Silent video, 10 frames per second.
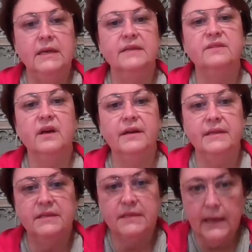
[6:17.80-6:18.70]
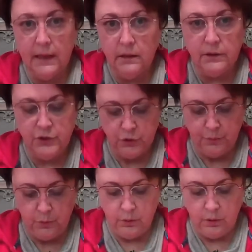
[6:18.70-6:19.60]
it's
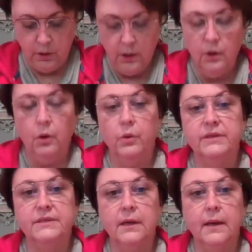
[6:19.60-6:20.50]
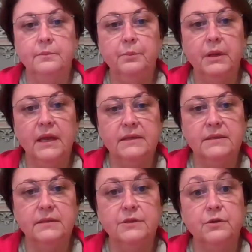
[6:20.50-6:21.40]
unintelligible or it's
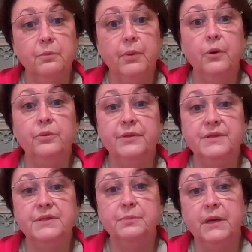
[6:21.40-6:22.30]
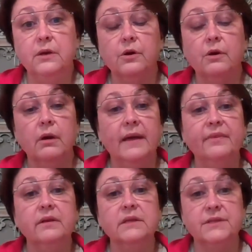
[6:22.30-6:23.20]
unpleasant to both the speaker
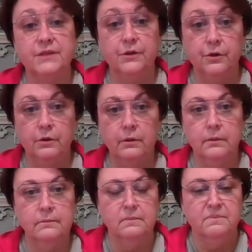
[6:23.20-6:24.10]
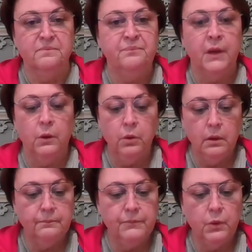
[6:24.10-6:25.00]
and the listener.
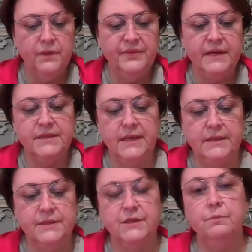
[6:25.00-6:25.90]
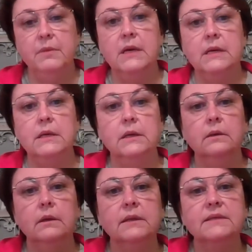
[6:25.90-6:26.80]
Well, what that says to me
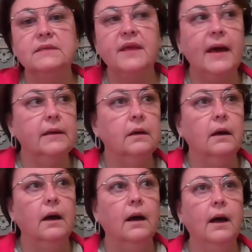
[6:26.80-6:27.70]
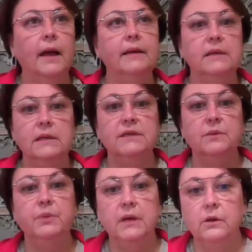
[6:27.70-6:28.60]
is that I need
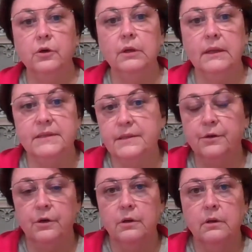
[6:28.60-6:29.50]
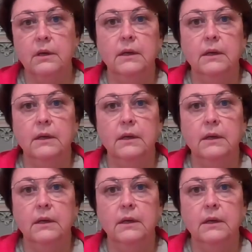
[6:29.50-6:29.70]
to be a good listener.